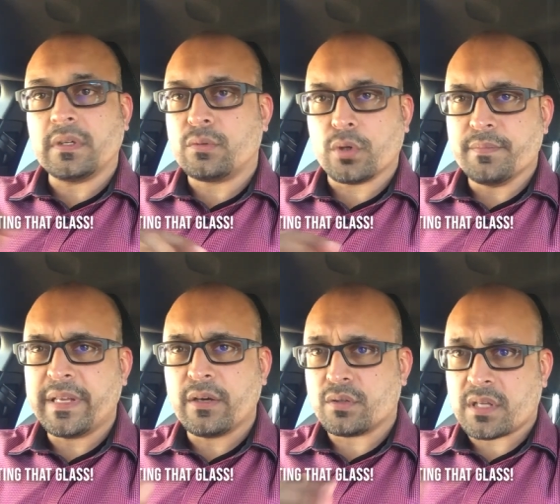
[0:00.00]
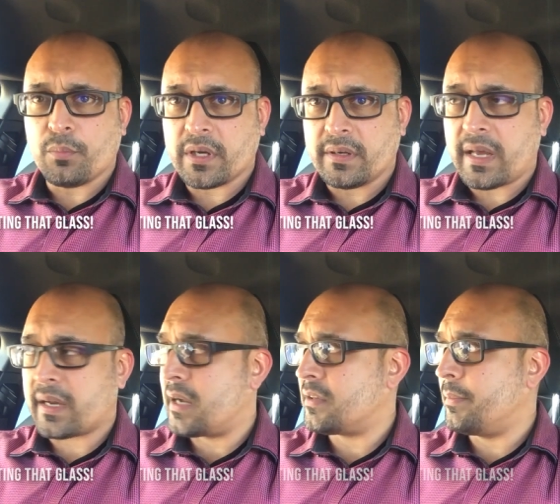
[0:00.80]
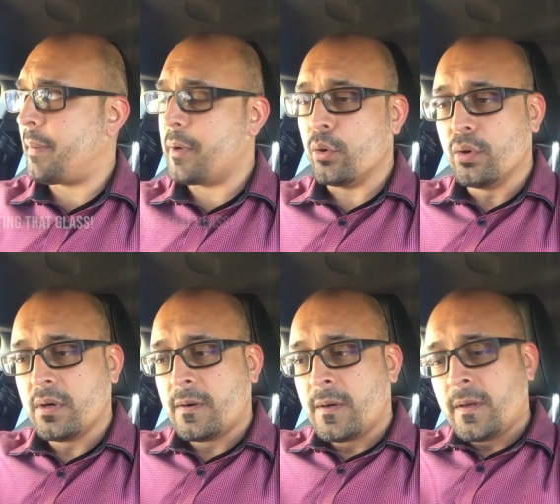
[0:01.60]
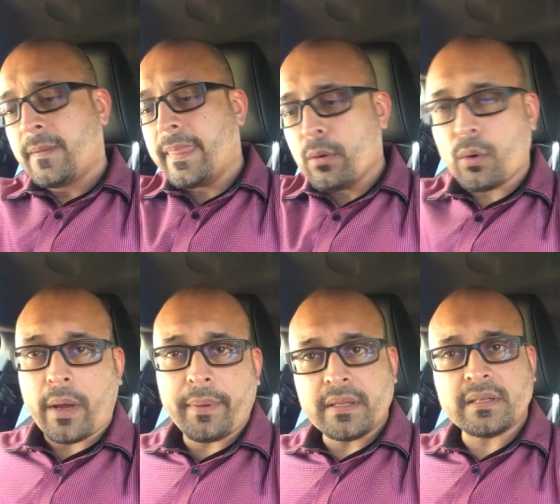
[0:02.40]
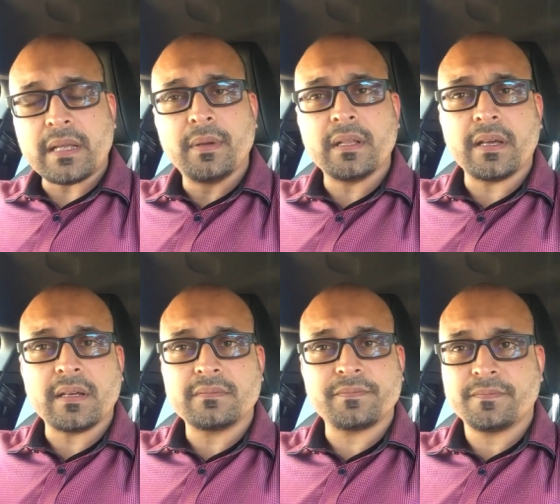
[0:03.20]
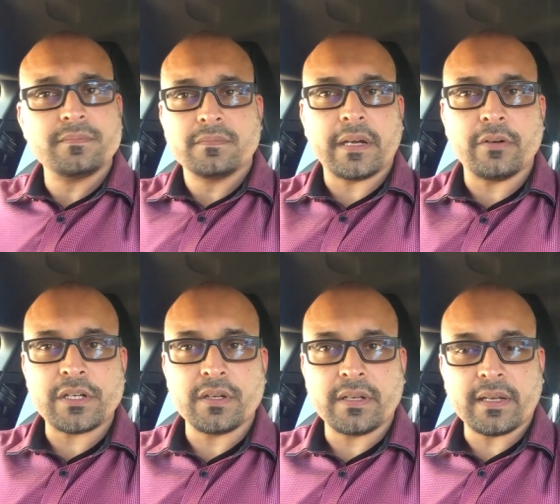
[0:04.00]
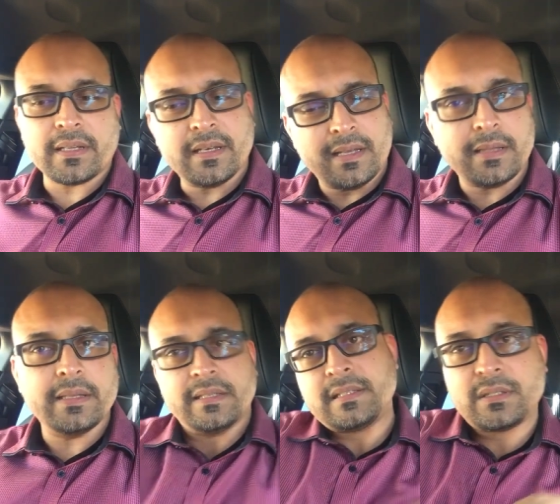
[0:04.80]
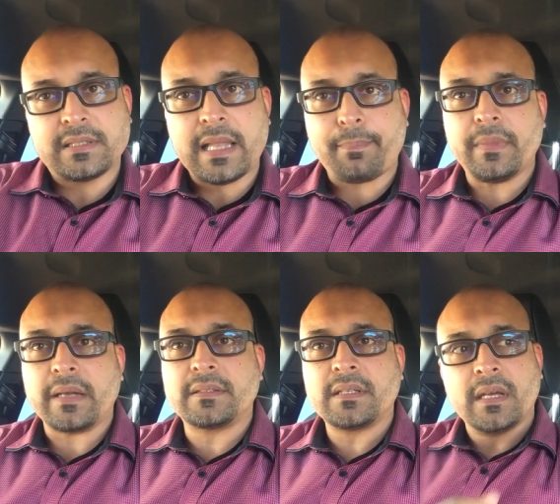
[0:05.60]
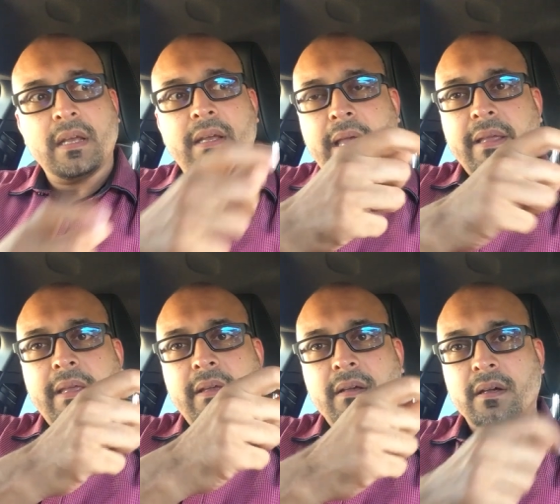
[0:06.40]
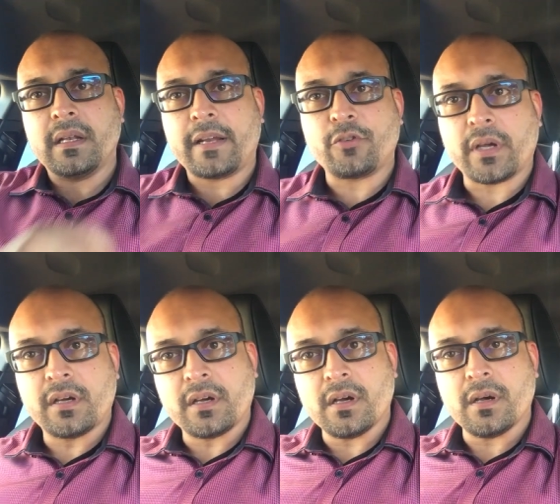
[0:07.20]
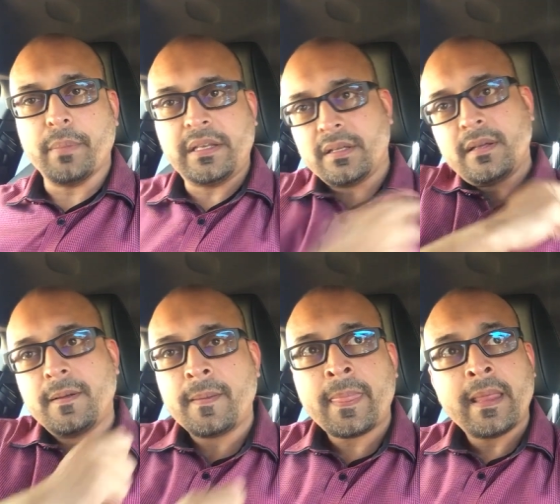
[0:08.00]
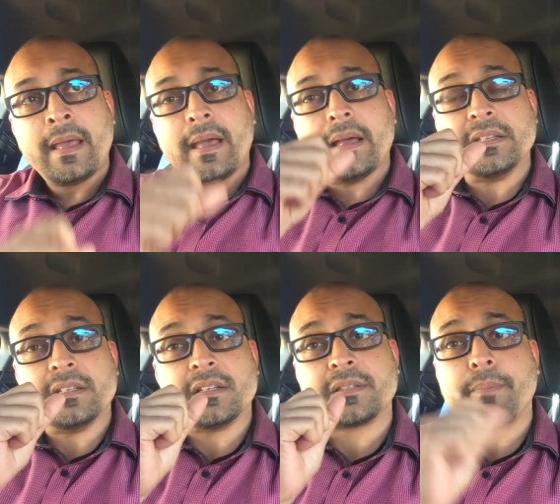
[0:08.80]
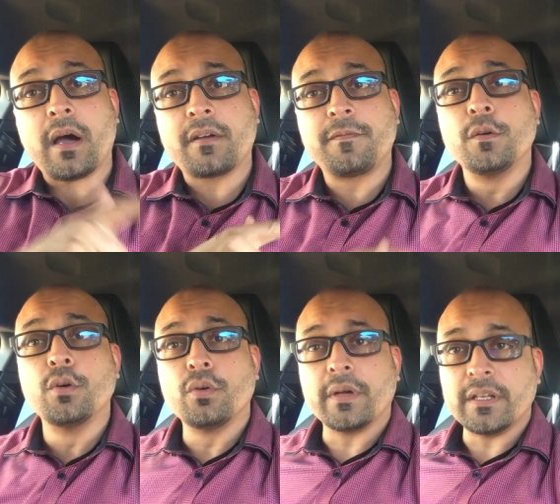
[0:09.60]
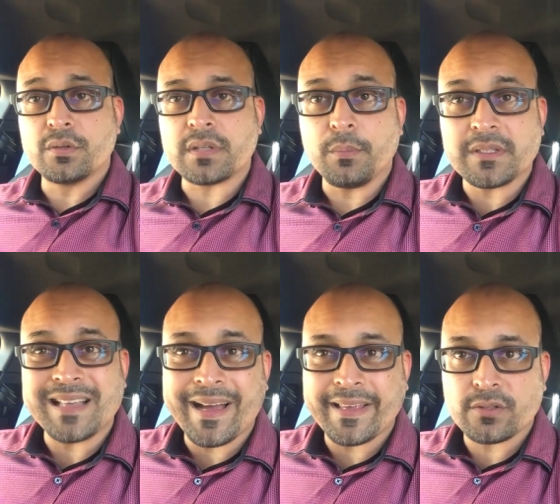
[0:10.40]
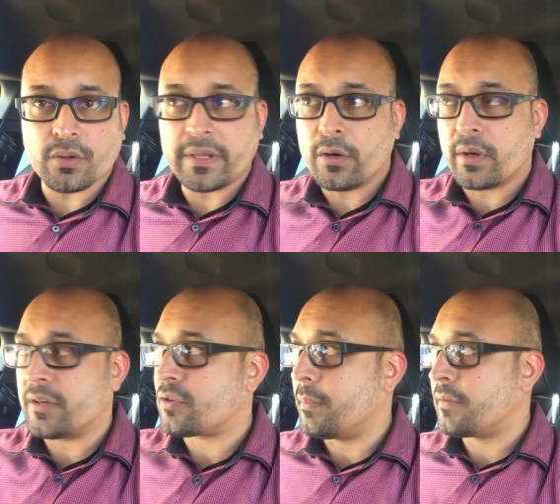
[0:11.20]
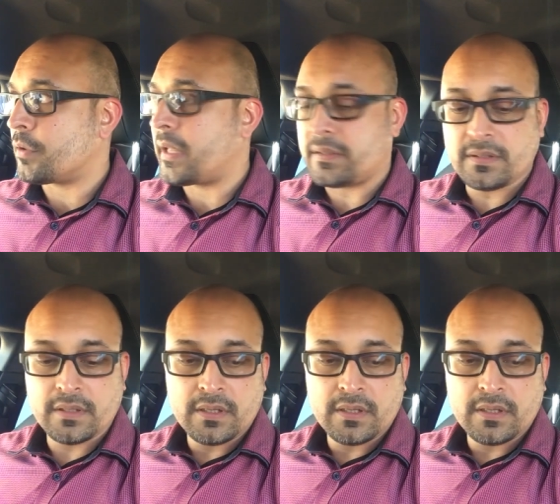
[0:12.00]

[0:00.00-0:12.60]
it was me or someone, I can't remember who. They were wiping the table, the aggression kicked in, and they slapped that hanging electric bit, and a spark flew into someone's eye. So they got in trouble for that.